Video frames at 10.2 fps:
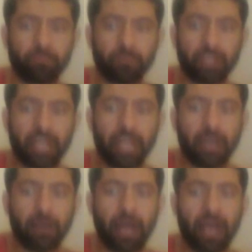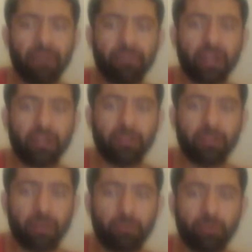Yeah, I have another
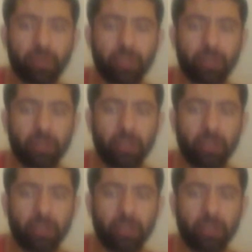memory.